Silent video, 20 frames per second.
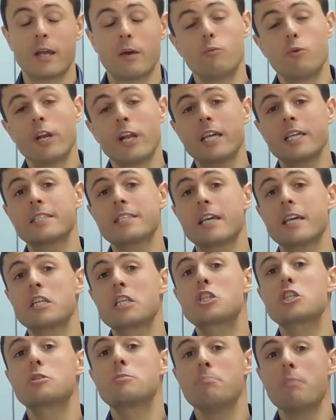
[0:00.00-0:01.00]
And when I say
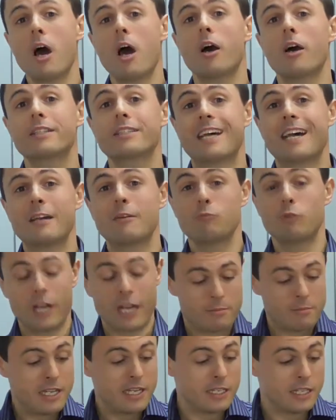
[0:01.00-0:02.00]
smart, what
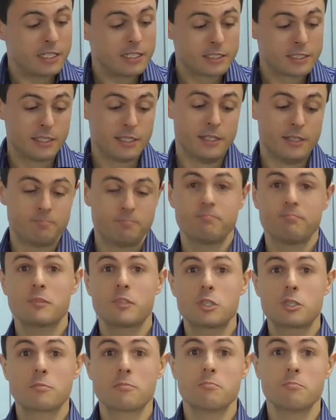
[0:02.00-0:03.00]
I mean is
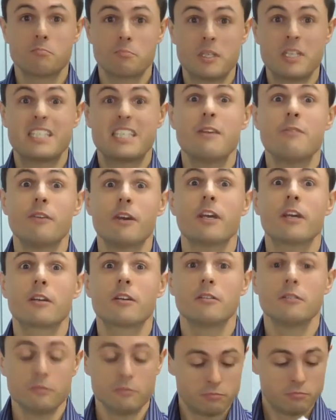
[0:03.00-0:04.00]

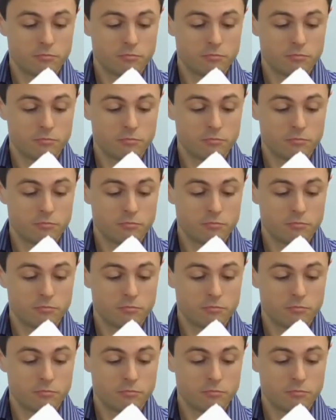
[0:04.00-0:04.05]
specific,